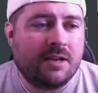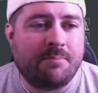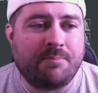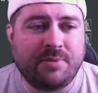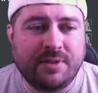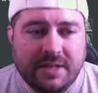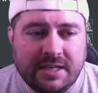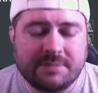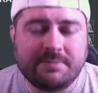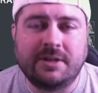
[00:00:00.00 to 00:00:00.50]

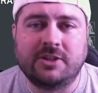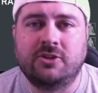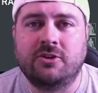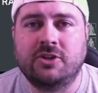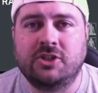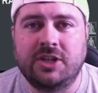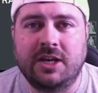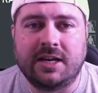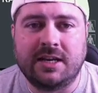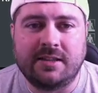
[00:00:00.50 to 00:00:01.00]
Please make sure
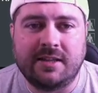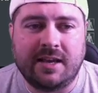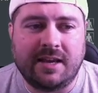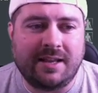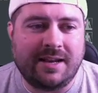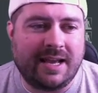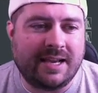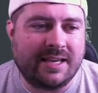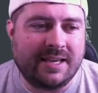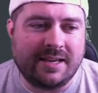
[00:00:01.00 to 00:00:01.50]
you're checking
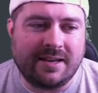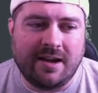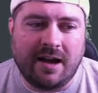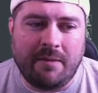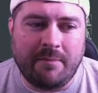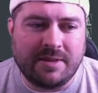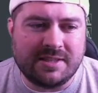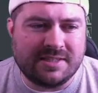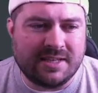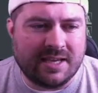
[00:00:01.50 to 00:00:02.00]
that. I get
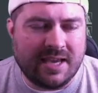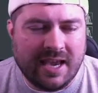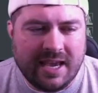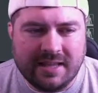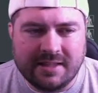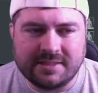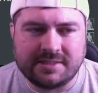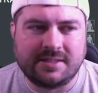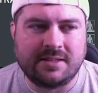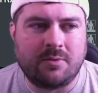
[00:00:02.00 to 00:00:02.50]
comments like,
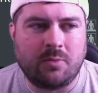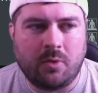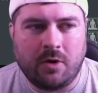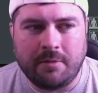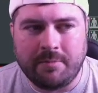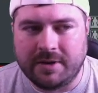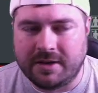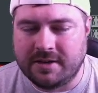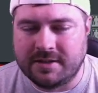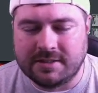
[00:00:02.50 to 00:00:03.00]
hey, this didn't
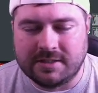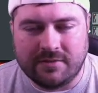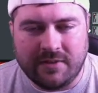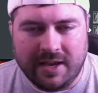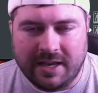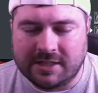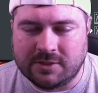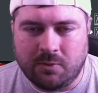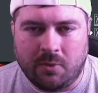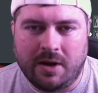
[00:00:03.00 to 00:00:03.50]
work because of
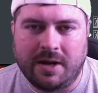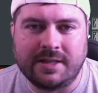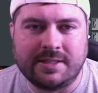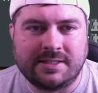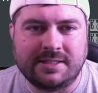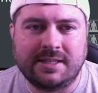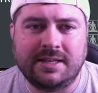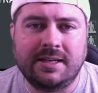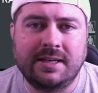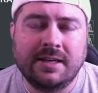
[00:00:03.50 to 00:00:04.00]
X, Y, and
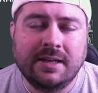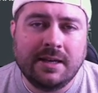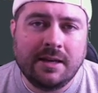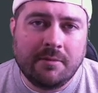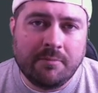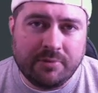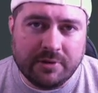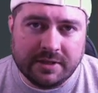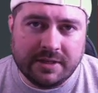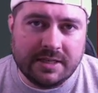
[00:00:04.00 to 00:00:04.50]
Z.
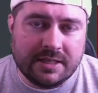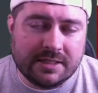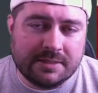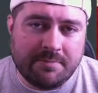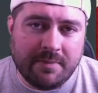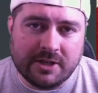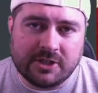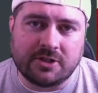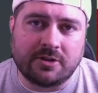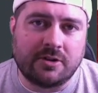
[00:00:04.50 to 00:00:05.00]
Please
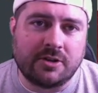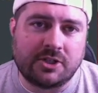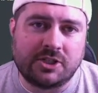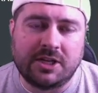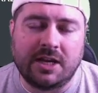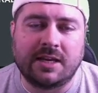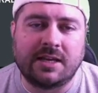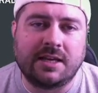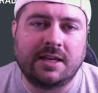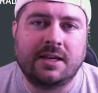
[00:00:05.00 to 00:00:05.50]
make sure you're
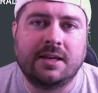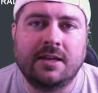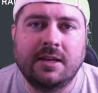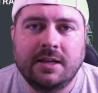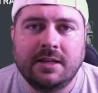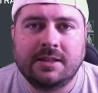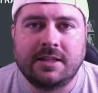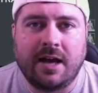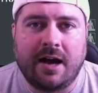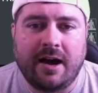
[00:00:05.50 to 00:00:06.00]
checking
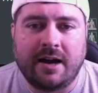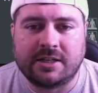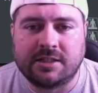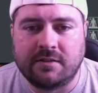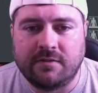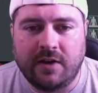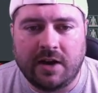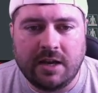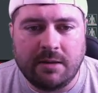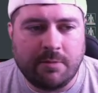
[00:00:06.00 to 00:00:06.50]
the
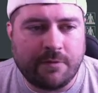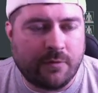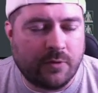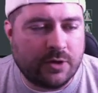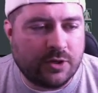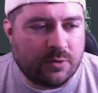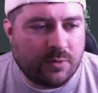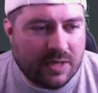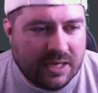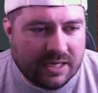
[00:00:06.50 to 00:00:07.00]
auction value before
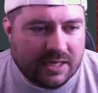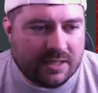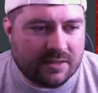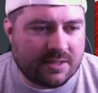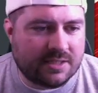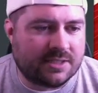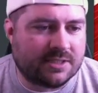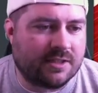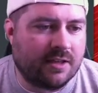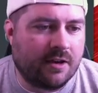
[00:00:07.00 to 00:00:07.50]
you do any of
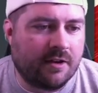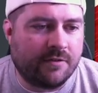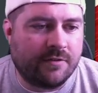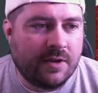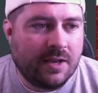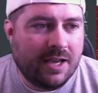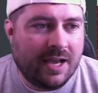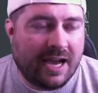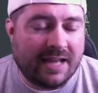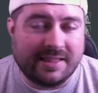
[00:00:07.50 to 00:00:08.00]
this stuff.
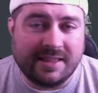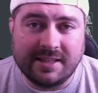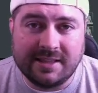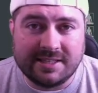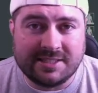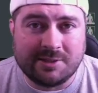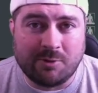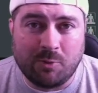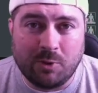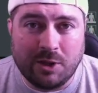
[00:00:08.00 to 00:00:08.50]
I think
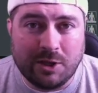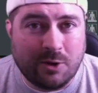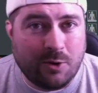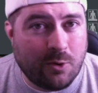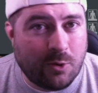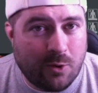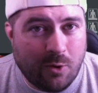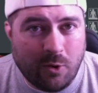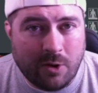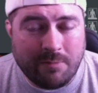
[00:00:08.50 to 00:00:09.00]
this is a really
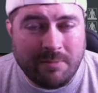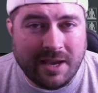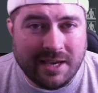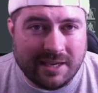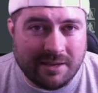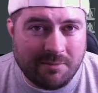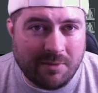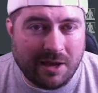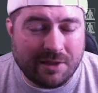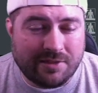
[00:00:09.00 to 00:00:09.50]
cool coin
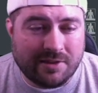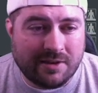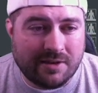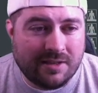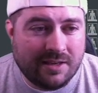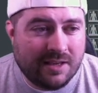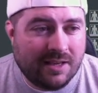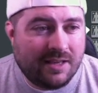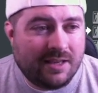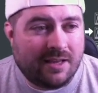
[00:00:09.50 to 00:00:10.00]
making method.